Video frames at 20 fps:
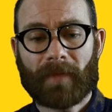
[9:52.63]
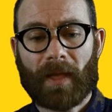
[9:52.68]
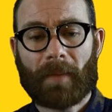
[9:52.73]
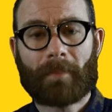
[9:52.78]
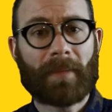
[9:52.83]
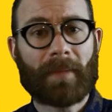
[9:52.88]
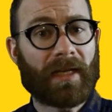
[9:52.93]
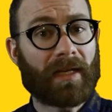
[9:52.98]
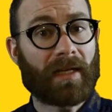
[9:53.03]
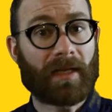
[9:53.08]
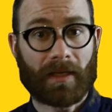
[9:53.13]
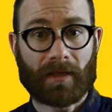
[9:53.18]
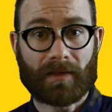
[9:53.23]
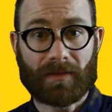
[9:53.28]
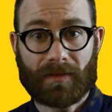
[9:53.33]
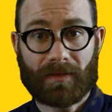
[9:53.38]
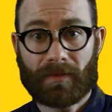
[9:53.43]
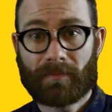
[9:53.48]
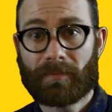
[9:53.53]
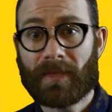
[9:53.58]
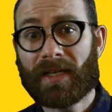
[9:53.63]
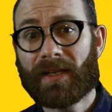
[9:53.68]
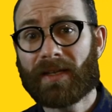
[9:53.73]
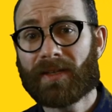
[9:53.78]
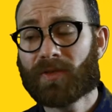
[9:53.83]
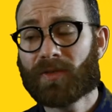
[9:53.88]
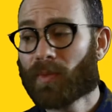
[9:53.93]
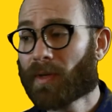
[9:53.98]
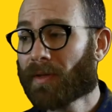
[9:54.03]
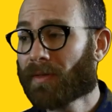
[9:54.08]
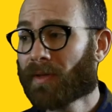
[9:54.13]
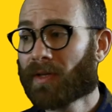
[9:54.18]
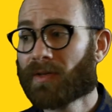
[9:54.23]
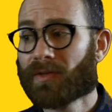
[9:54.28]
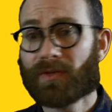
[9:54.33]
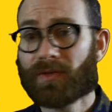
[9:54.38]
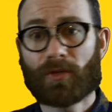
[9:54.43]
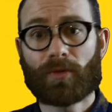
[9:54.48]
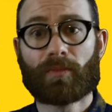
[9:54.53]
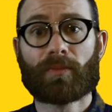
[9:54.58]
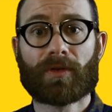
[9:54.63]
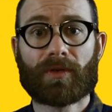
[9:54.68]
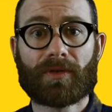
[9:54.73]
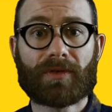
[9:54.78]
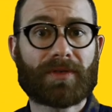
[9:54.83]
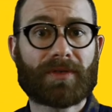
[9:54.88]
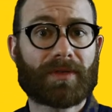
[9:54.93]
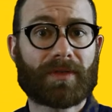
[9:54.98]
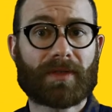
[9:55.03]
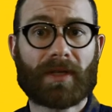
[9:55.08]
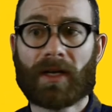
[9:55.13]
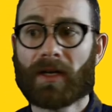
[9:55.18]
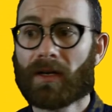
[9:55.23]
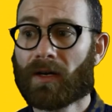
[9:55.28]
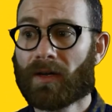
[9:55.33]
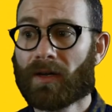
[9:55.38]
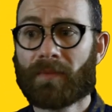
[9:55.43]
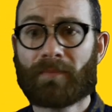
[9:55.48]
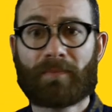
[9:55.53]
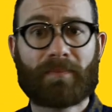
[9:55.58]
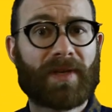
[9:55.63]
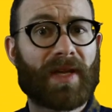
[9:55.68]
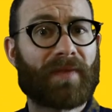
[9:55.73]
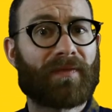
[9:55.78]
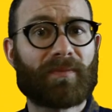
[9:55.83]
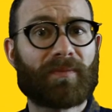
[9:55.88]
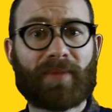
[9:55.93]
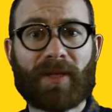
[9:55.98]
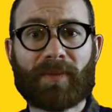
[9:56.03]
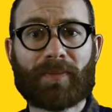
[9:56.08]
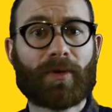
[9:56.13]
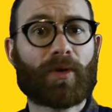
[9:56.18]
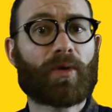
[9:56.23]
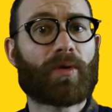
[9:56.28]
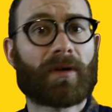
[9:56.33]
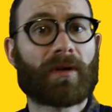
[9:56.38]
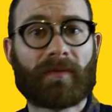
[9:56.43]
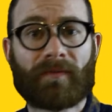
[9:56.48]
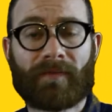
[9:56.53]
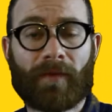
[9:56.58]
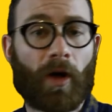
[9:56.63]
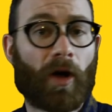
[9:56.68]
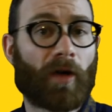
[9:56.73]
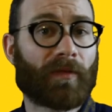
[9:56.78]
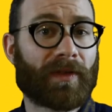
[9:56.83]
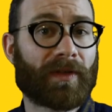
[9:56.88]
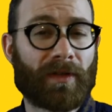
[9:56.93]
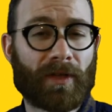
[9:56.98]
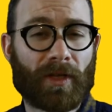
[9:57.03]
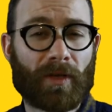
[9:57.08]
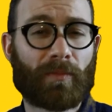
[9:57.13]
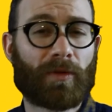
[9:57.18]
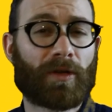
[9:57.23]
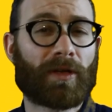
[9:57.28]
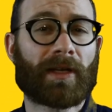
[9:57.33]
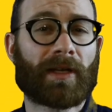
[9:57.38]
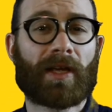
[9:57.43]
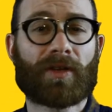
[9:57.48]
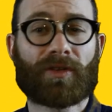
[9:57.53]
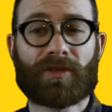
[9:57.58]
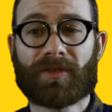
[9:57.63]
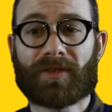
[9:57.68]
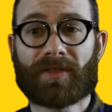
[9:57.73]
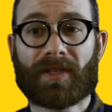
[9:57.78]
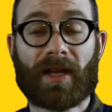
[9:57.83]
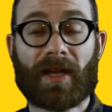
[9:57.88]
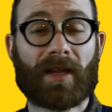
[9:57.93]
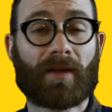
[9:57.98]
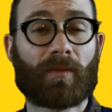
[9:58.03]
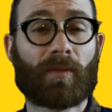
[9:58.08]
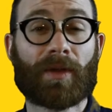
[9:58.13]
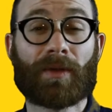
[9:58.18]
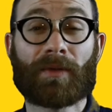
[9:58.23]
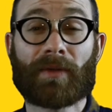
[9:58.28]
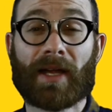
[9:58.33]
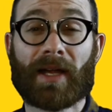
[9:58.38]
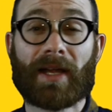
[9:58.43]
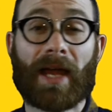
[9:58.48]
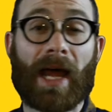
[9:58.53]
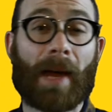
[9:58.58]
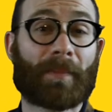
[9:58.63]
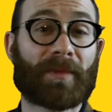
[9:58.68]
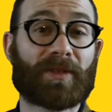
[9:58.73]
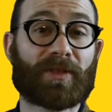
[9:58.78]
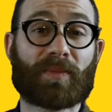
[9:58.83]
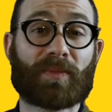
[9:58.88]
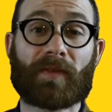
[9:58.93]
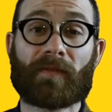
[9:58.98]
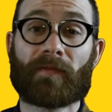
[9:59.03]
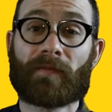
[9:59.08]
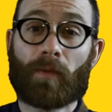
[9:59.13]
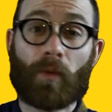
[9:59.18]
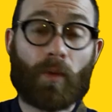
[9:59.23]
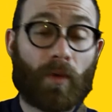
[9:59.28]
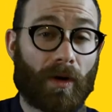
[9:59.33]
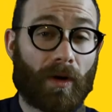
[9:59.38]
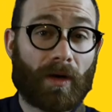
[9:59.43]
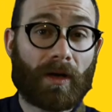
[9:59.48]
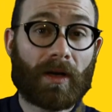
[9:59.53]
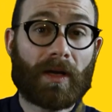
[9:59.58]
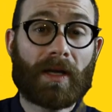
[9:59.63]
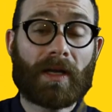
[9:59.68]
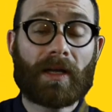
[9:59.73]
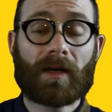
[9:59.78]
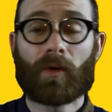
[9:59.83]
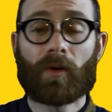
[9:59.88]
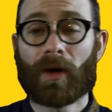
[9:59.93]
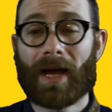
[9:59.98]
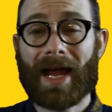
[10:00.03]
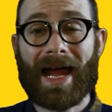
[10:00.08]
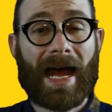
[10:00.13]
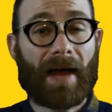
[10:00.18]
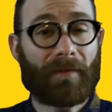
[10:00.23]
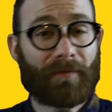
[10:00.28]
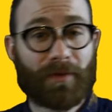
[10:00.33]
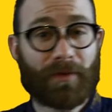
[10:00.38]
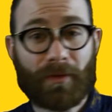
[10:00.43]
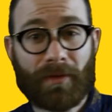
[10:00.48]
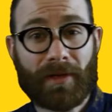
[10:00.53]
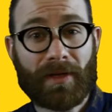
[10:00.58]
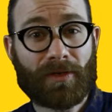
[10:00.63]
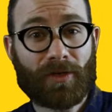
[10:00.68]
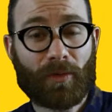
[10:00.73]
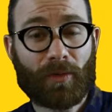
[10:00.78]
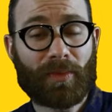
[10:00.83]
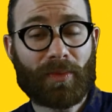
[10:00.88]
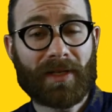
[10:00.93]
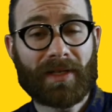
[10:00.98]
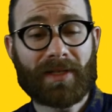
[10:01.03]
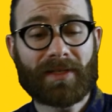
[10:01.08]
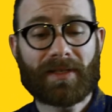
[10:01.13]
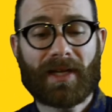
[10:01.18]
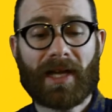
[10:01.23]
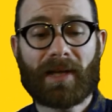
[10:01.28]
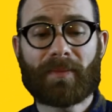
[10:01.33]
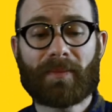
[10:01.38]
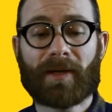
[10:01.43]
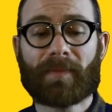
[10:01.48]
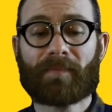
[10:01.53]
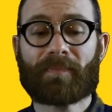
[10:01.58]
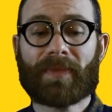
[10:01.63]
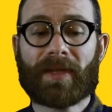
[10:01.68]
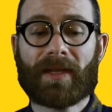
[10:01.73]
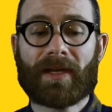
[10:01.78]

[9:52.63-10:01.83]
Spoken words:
Meetings with consumers and different people who are involved in the communication setting, whether that happens before or after the interpreting assignment.